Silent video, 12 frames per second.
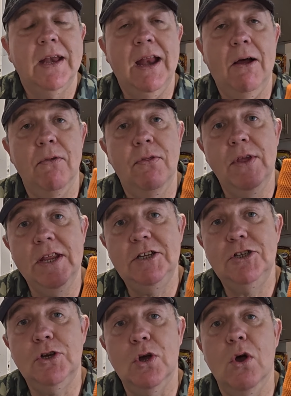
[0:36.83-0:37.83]
Now
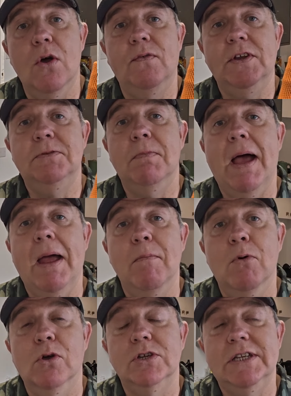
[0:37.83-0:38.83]
this stove is my
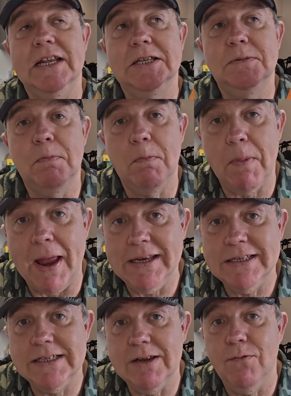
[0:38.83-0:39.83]
most
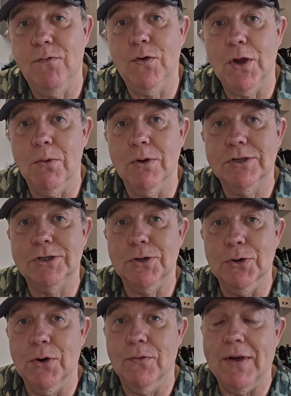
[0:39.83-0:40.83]
expensive fuel
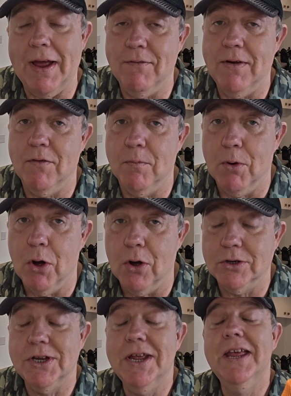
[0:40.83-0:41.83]
stove I've ever
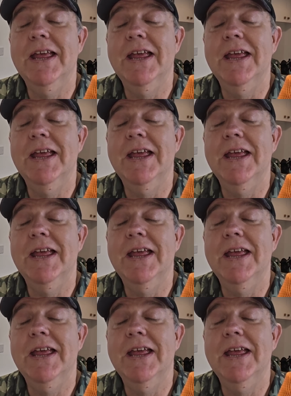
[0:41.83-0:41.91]
bought.